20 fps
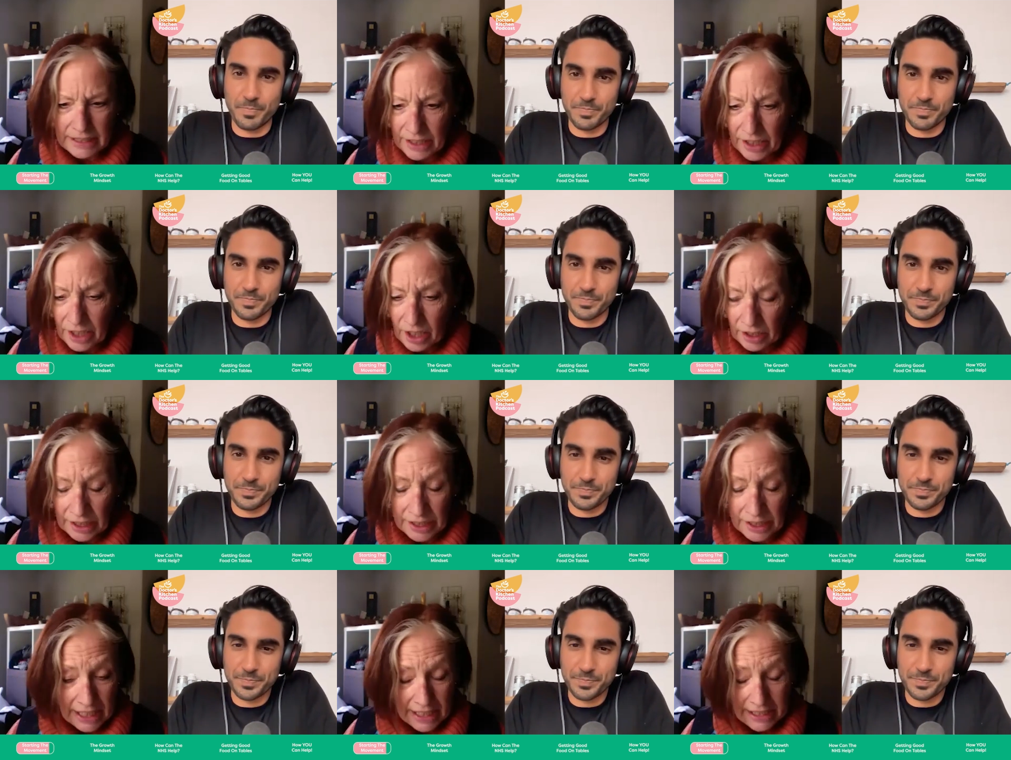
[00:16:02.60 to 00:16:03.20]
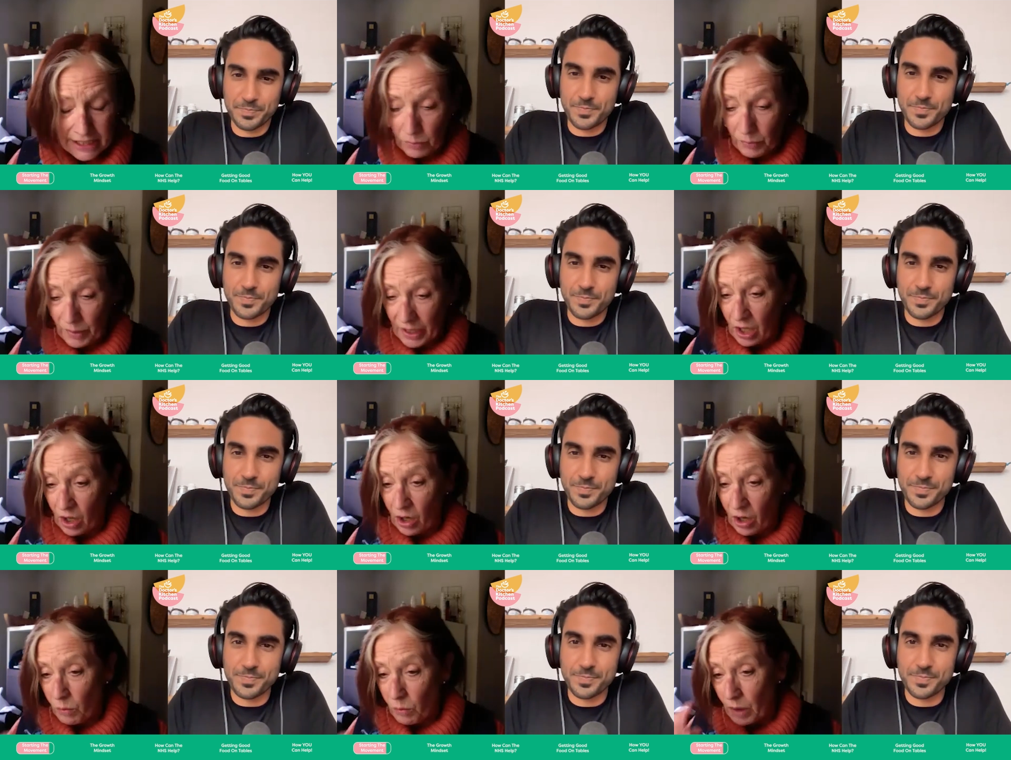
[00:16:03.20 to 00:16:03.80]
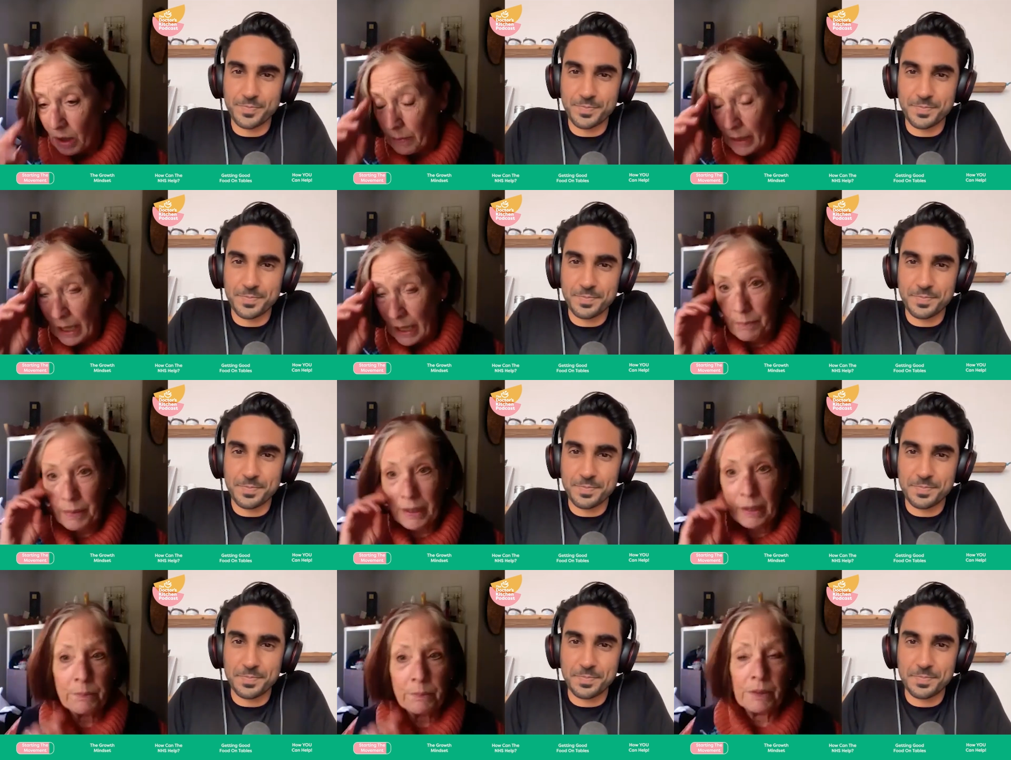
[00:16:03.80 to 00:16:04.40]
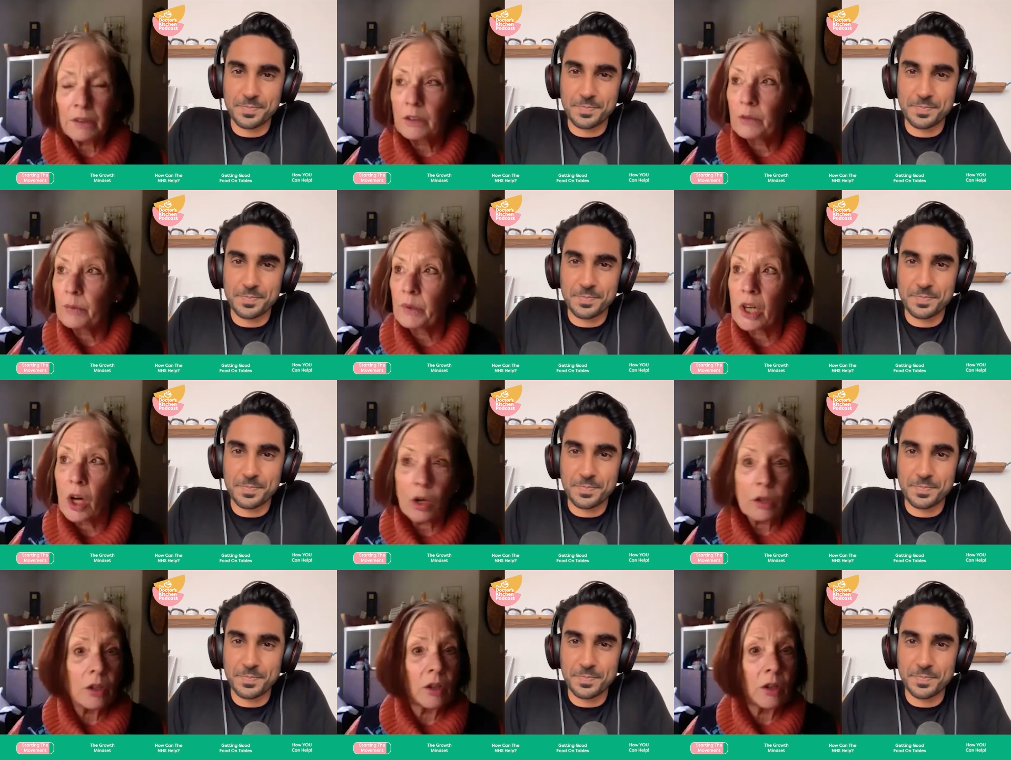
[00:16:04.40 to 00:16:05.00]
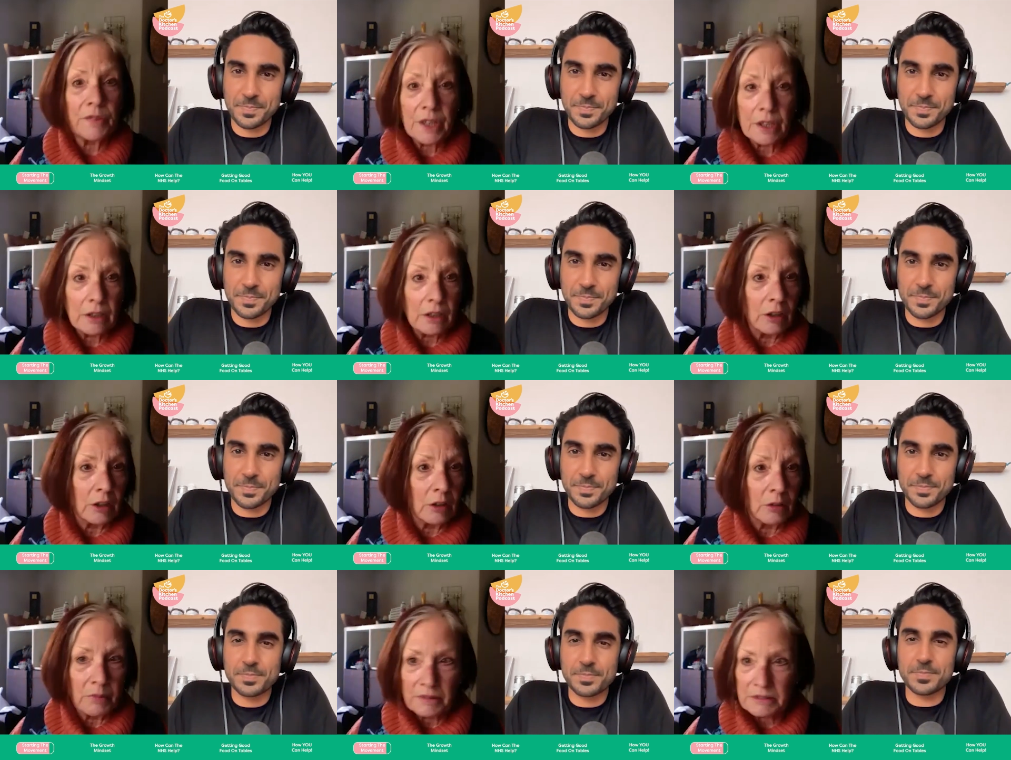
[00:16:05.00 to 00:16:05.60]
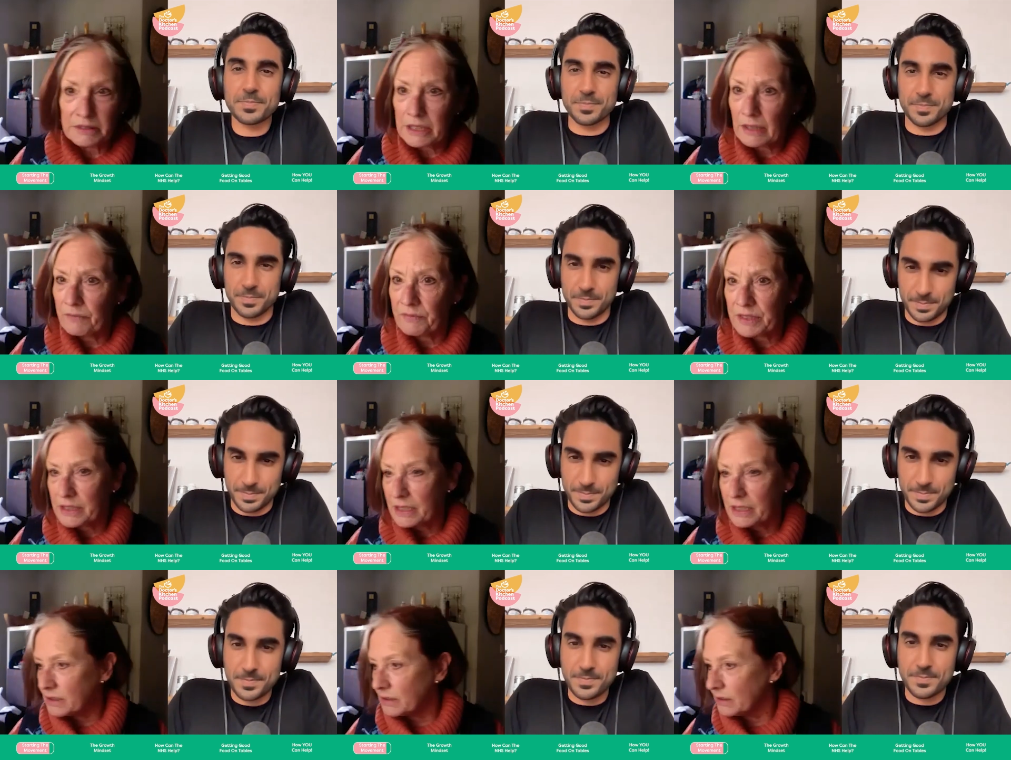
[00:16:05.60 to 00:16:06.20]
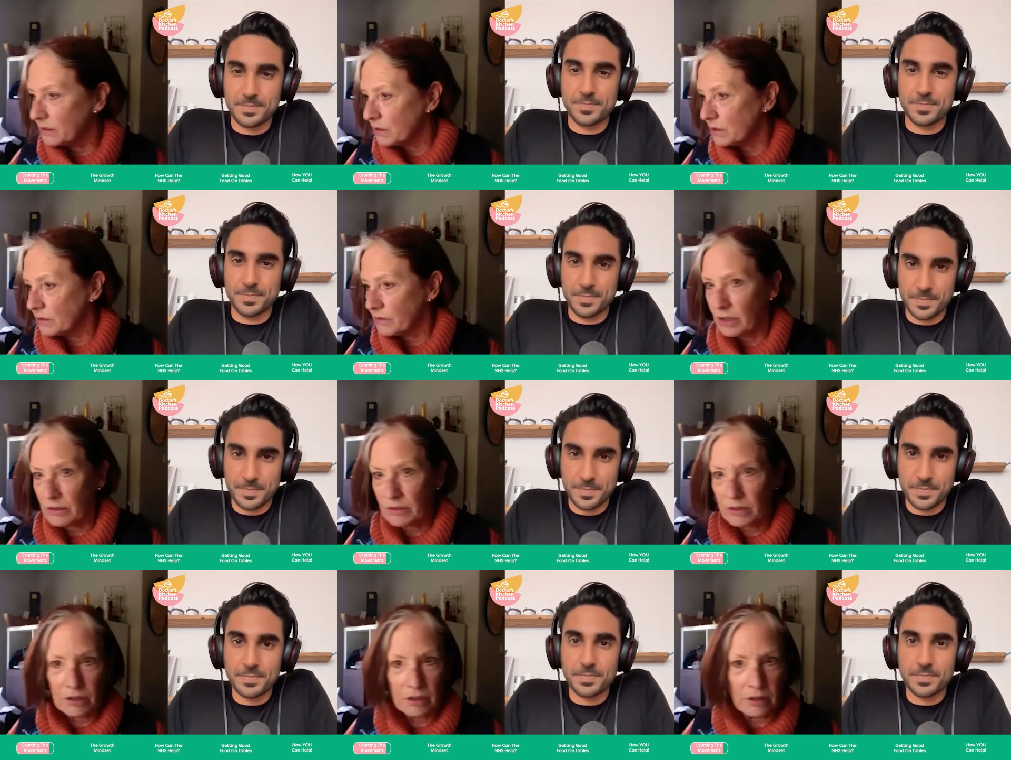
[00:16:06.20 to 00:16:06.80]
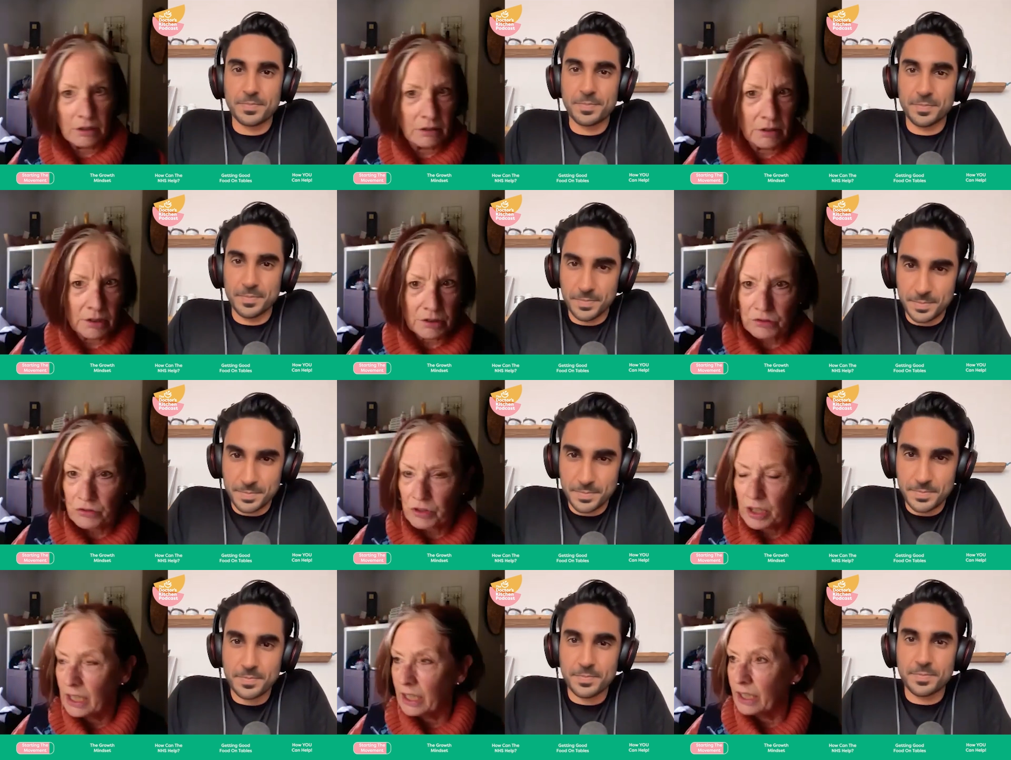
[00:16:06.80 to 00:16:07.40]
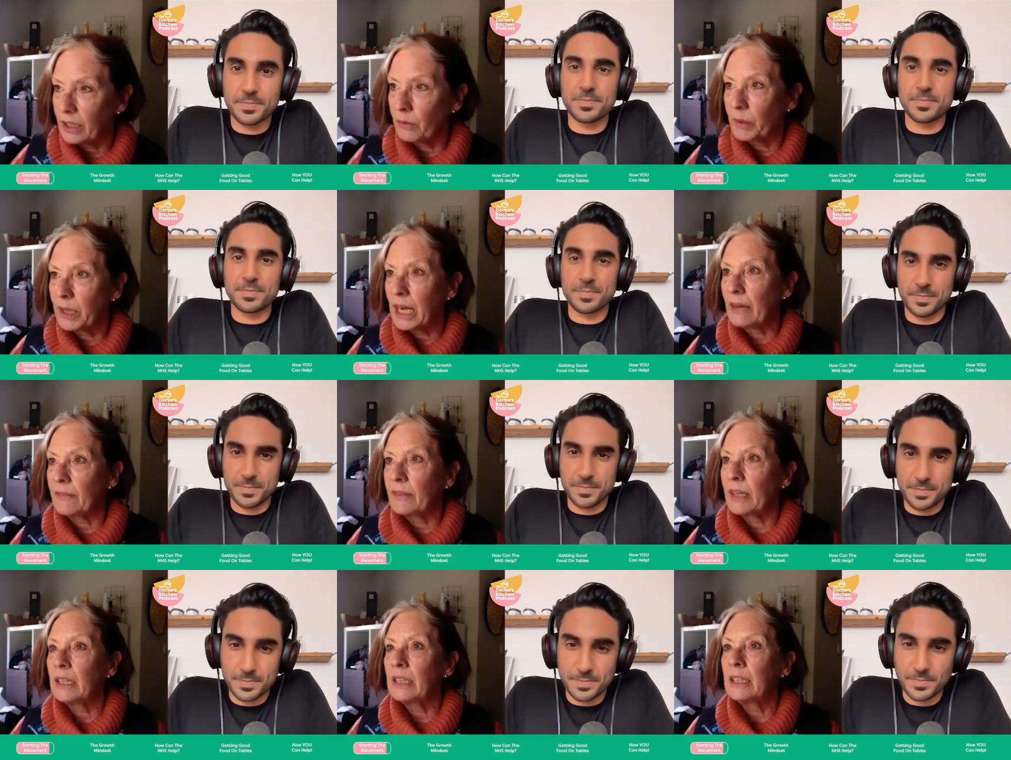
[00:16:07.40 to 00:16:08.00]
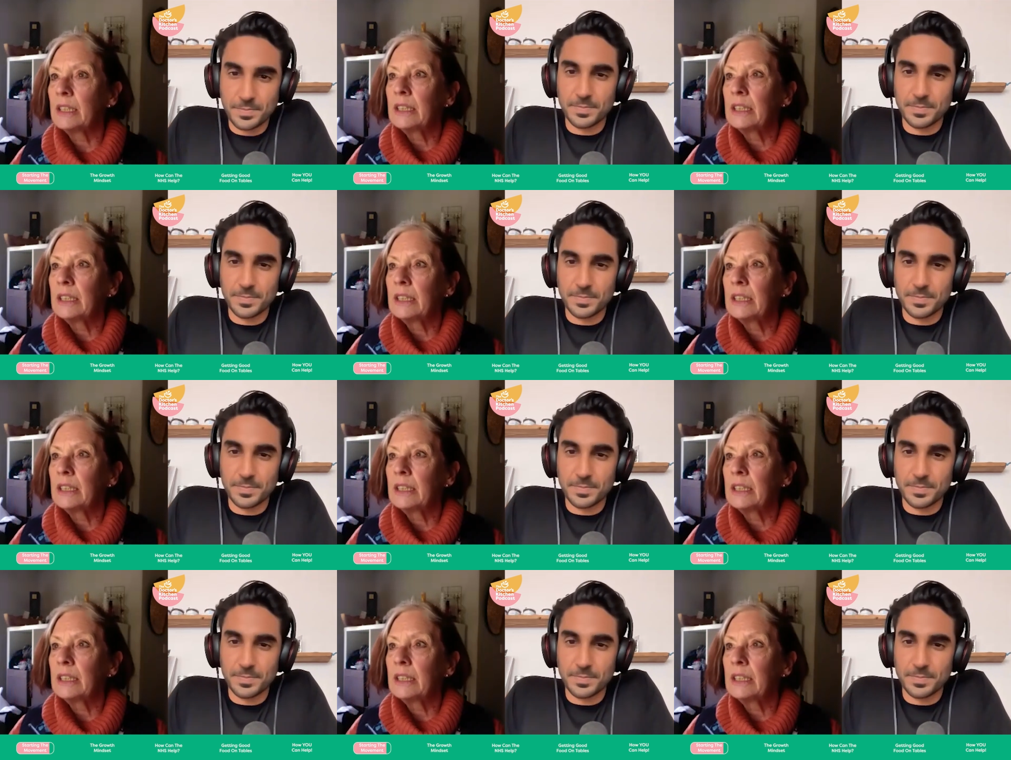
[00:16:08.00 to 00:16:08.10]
Speaker 1: in the early days, and we all were, by people who were all over the globe, San Francisco, Toronto, Australia, whatever.